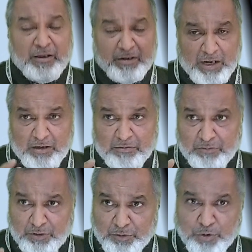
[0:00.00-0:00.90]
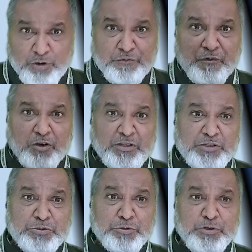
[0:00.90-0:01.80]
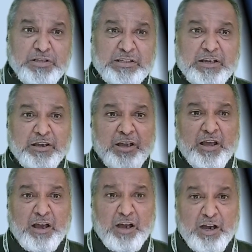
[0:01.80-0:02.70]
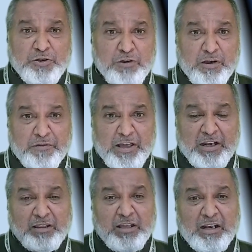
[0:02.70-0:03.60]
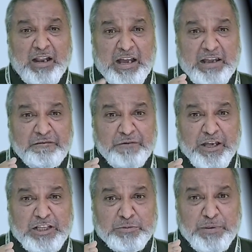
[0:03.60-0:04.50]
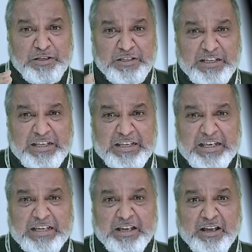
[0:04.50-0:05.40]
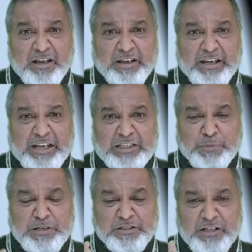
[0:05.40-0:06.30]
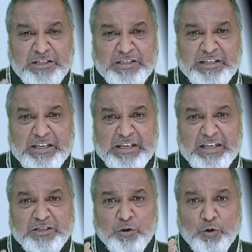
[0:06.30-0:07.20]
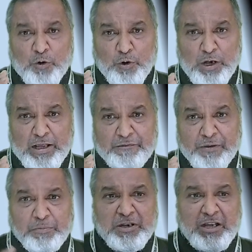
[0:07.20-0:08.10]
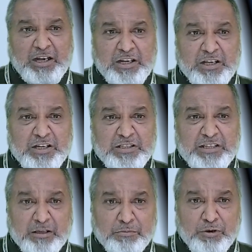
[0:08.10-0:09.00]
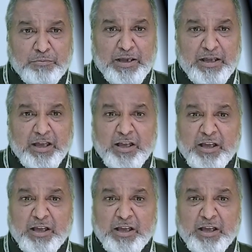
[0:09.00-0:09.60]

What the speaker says: Now, note for the students, are you aware the expectancy is only 58 years in the Mumbai?